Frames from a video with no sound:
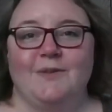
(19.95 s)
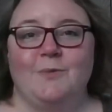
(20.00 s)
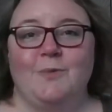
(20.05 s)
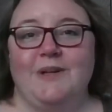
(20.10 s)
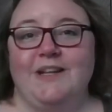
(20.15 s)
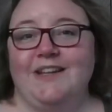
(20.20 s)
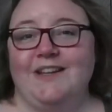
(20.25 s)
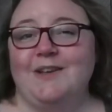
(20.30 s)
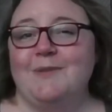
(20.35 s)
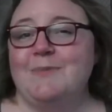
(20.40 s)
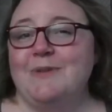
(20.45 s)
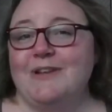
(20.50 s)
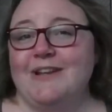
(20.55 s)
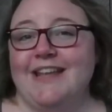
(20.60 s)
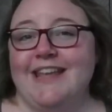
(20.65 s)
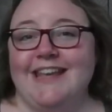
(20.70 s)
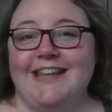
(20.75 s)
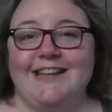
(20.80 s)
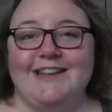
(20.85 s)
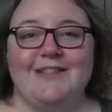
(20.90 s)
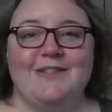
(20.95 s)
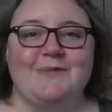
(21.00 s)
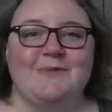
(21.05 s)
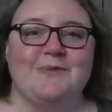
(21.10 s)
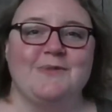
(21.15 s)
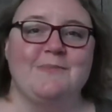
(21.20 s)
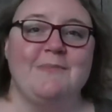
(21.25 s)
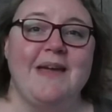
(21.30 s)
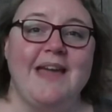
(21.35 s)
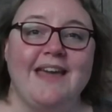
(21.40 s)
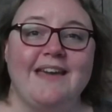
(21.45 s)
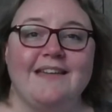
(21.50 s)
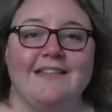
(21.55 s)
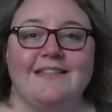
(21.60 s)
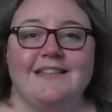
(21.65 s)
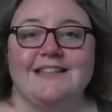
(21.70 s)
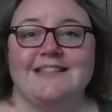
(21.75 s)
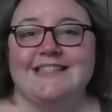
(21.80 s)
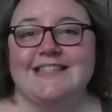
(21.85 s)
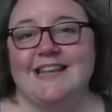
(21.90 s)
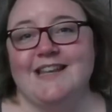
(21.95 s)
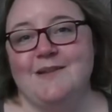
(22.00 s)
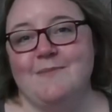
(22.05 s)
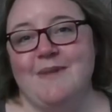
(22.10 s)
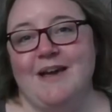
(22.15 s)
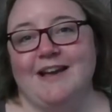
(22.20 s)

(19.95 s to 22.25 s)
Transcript: we communicated through mail and sending